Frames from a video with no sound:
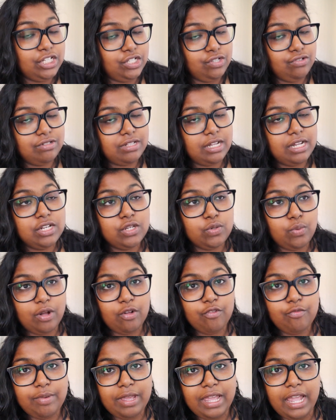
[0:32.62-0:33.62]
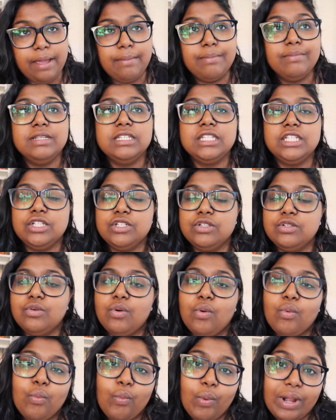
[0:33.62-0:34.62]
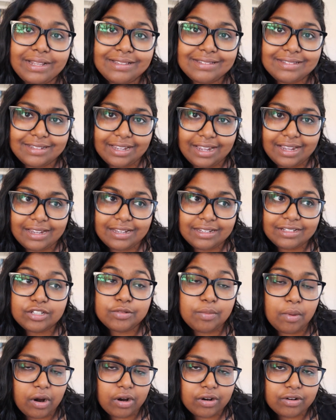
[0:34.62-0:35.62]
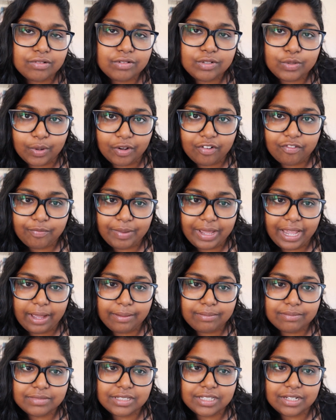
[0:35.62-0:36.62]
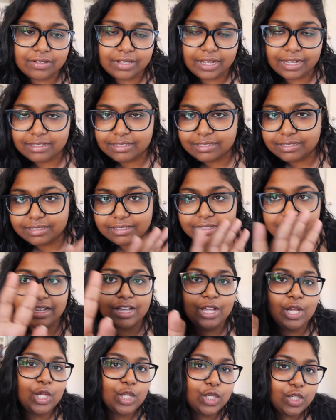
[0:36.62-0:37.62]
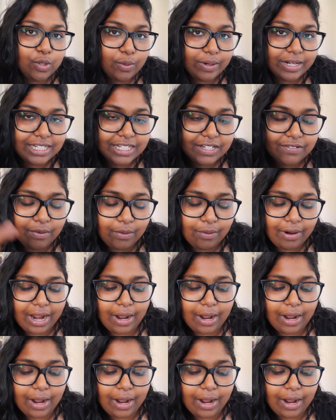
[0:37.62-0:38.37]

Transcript: Tuesday, 12 p.m. till Wednesday, tomorrow, 12 p.m. So that's 24